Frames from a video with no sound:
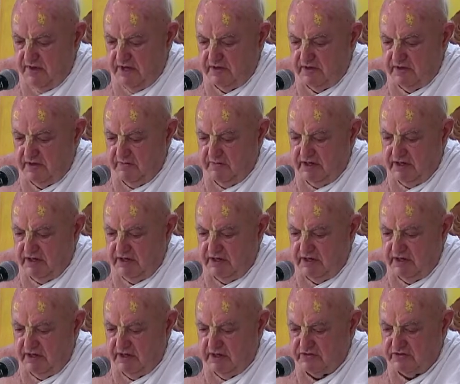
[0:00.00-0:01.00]
back to the
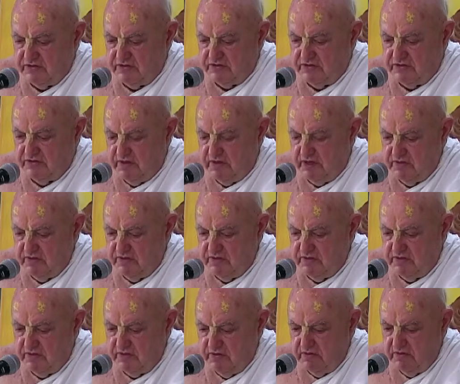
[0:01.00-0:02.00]
beginning on this trans,
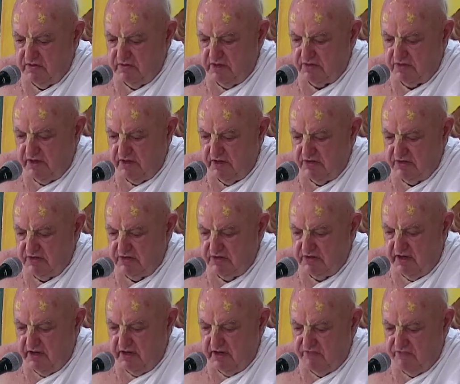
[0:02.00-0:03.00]

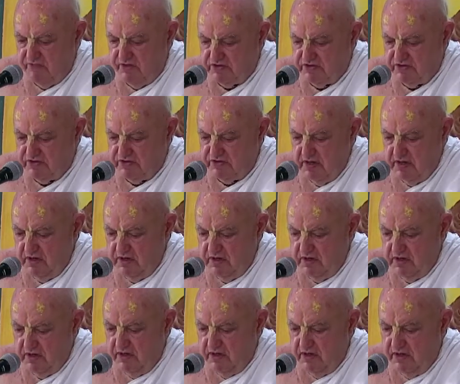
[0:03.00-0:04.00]
translation, the envious
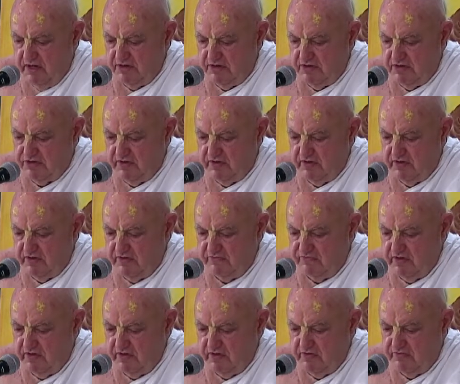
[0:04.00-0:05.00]
nature of
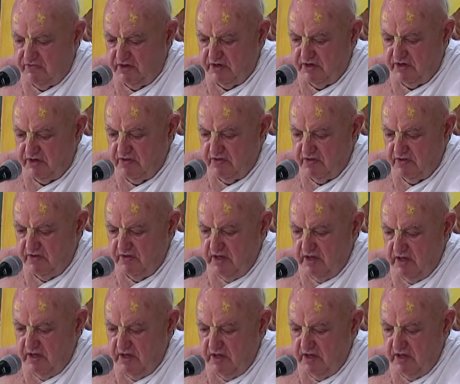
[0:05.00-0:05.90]
different devotees